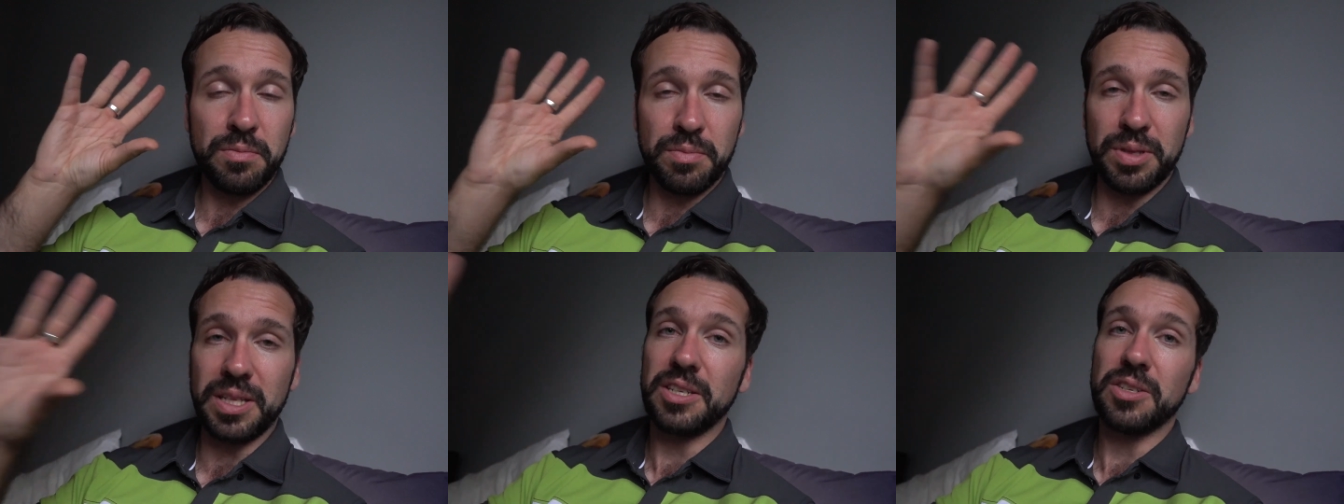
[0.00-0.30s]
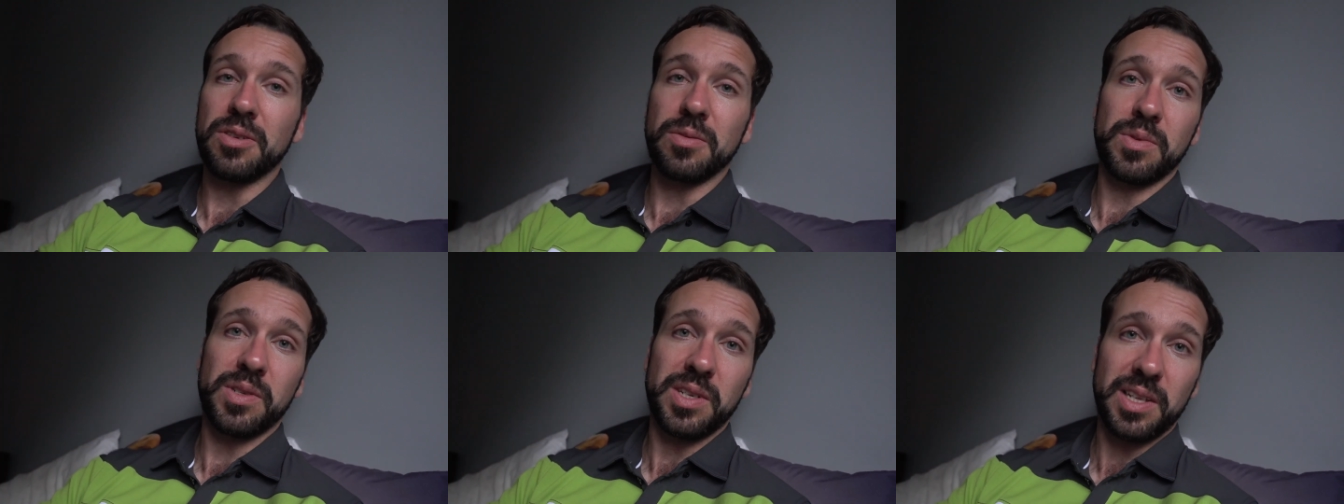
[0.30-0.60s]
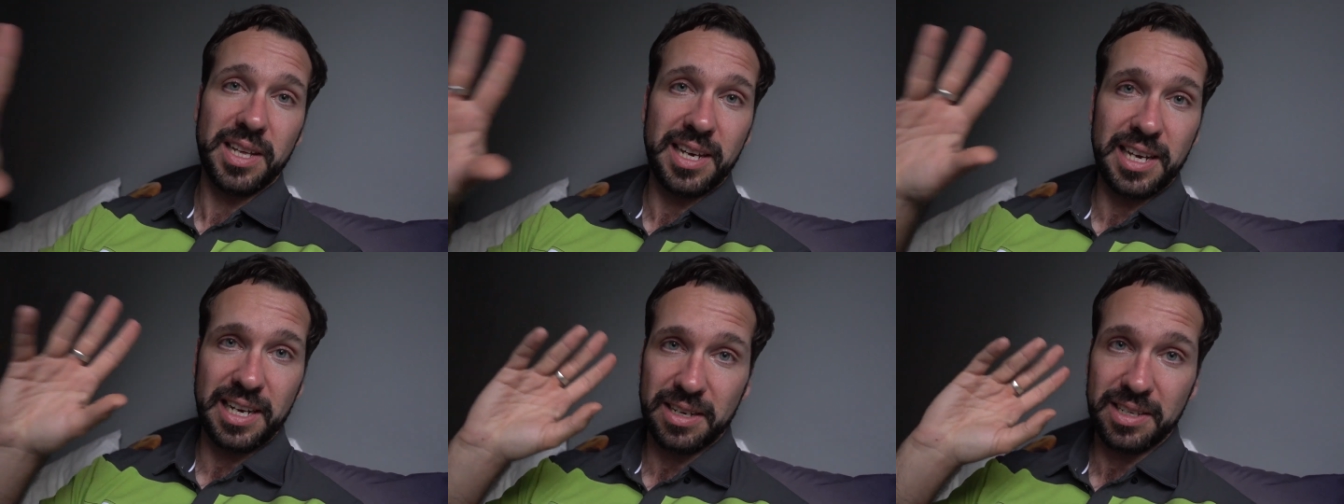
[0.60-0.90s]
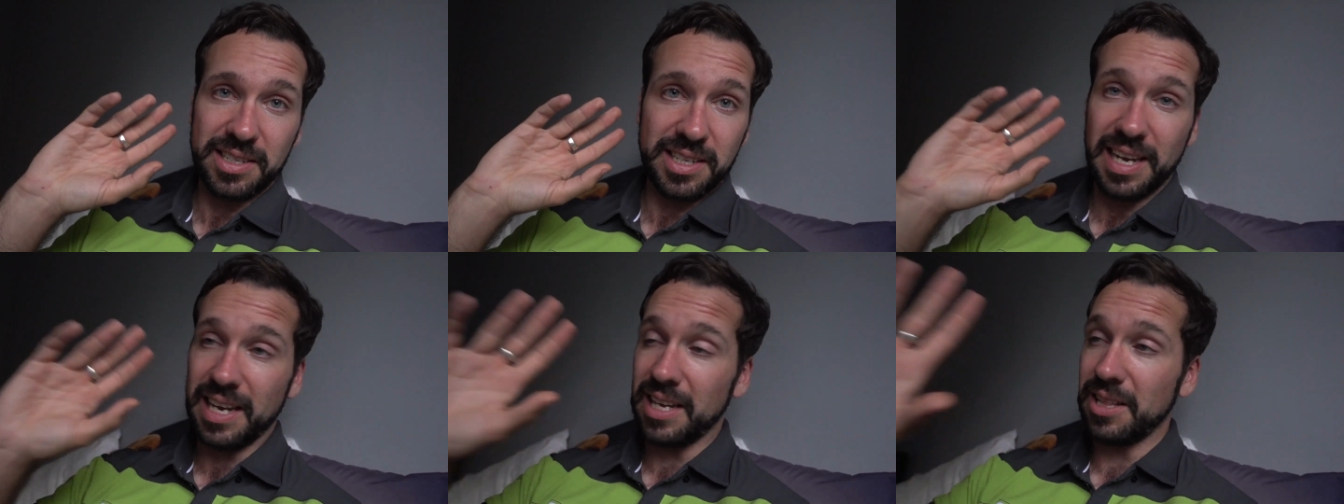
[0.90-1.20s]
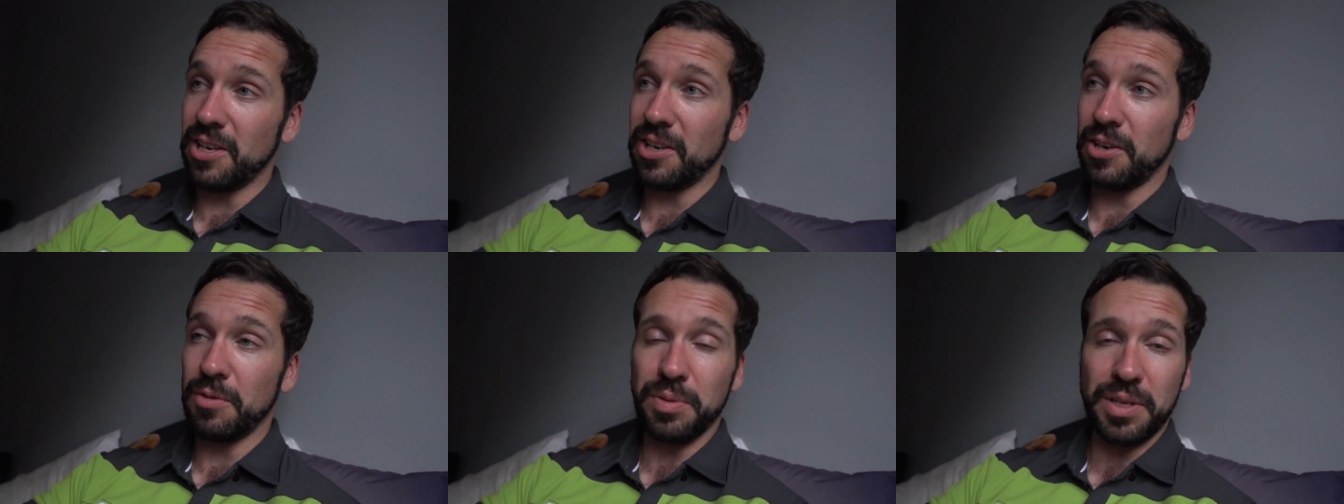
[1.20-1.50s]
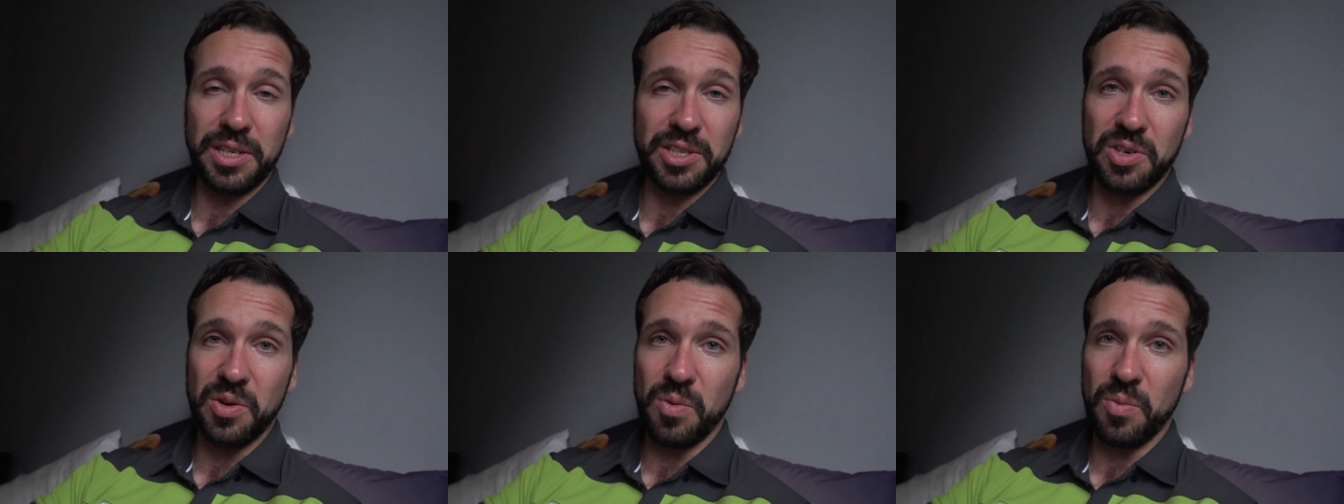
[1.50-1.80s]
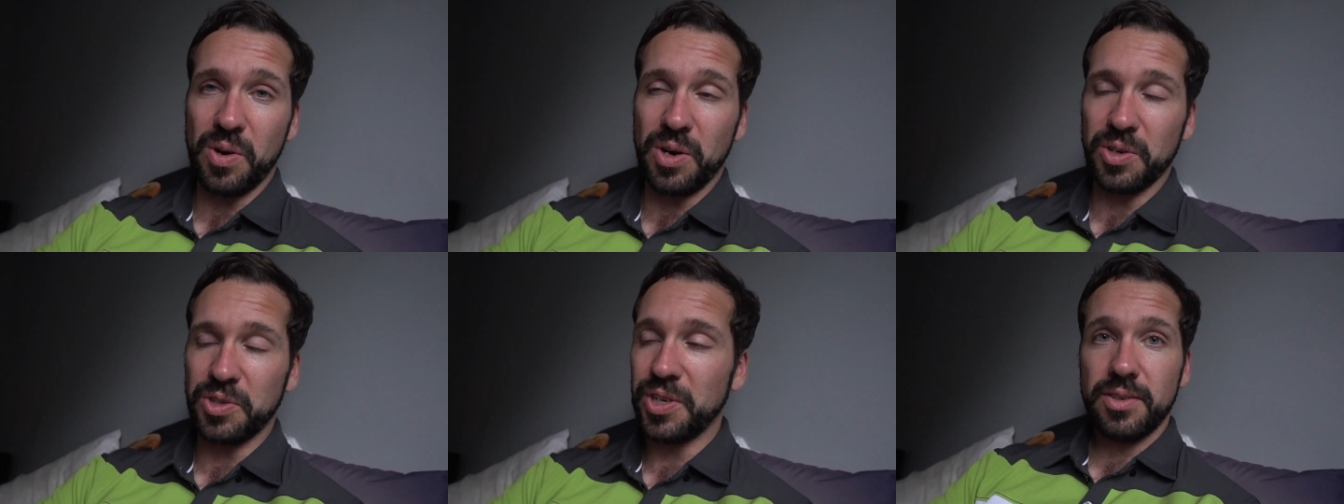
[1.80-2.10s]
please come say hello, please
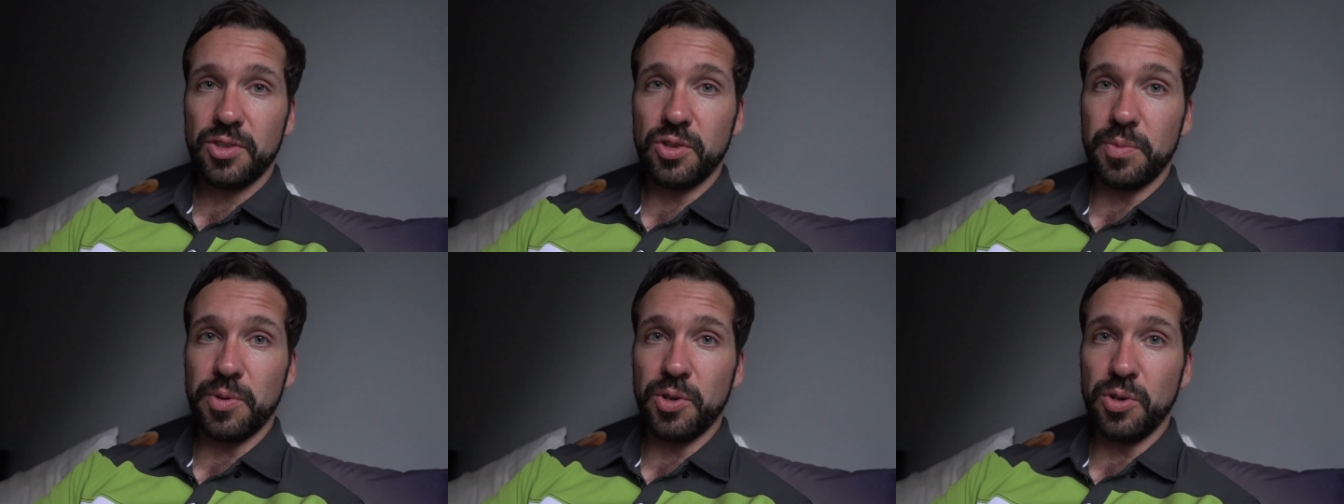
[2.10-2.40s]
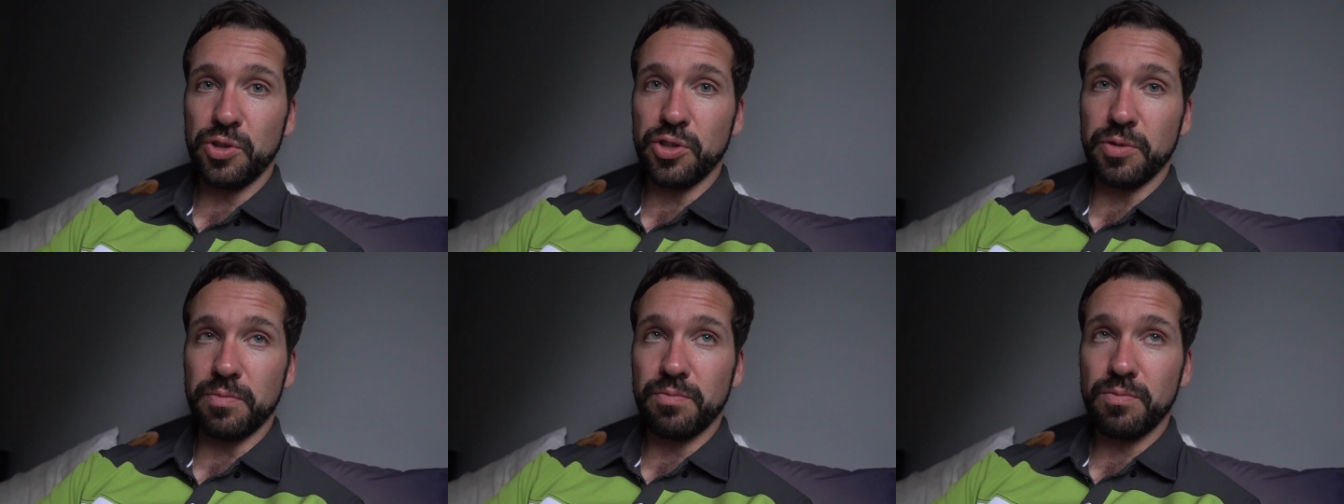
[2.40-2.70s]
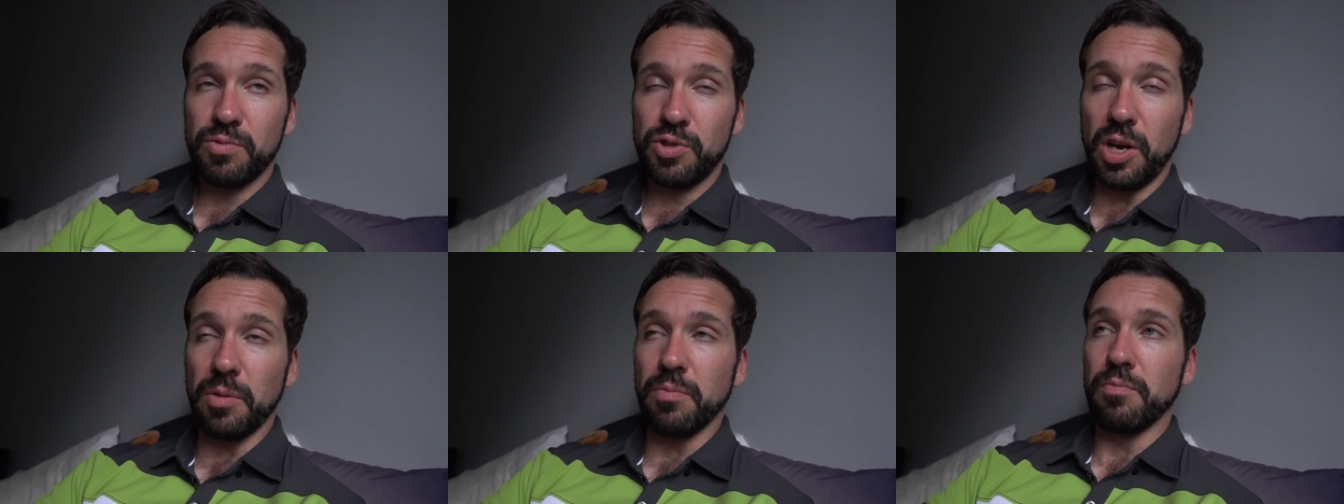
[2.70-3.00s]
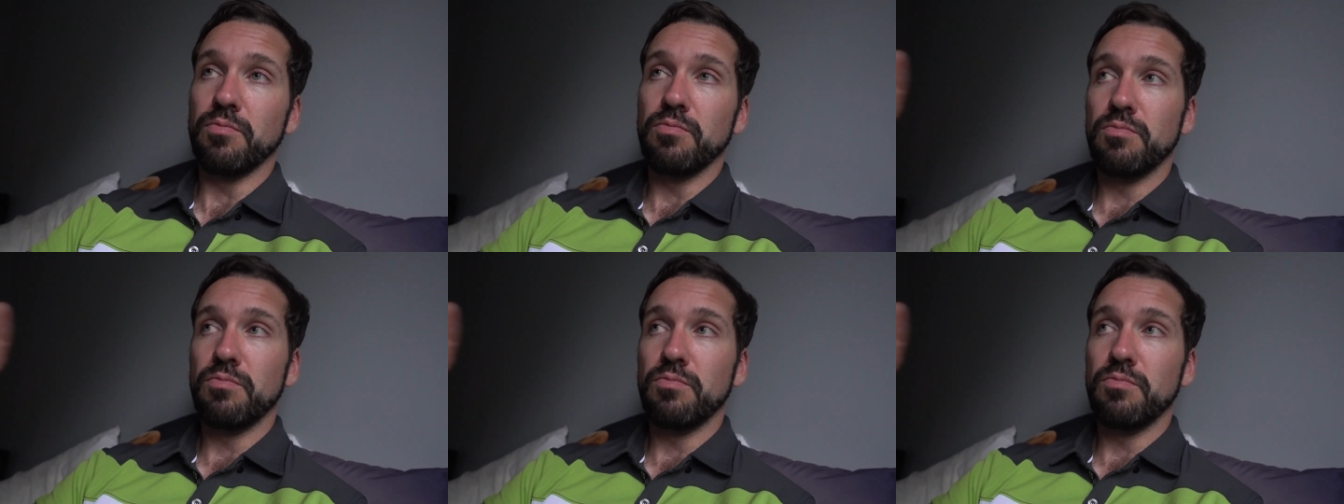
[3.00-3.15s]
come watch. It should be awesome. So,